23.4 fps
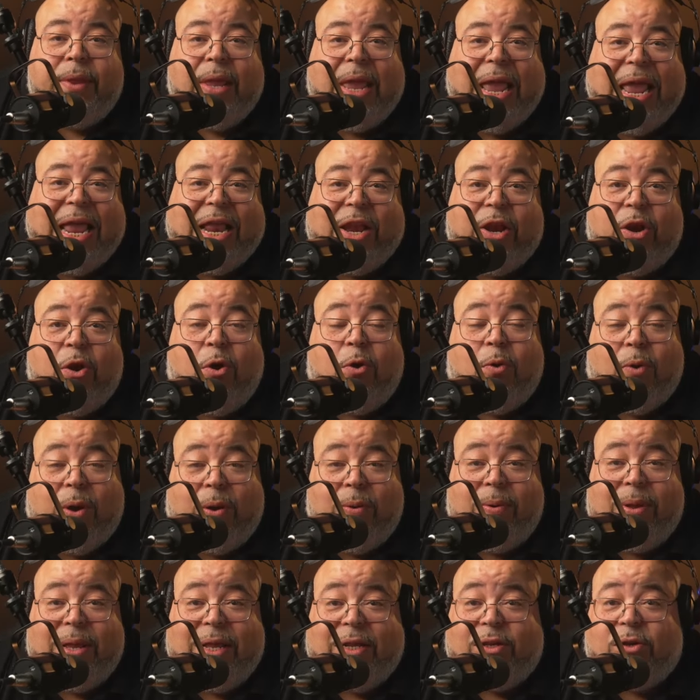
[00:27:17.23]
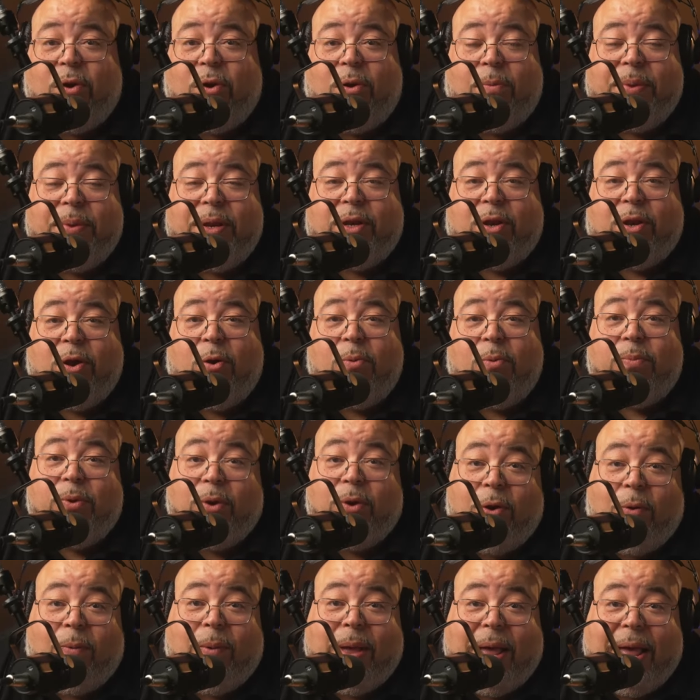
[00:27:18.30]
and know It's gonna be dope. You
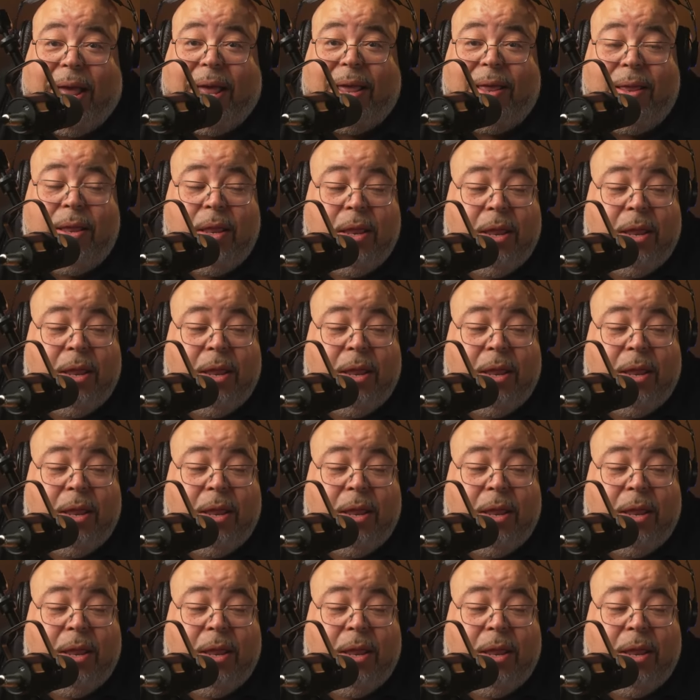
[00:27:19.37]
know why?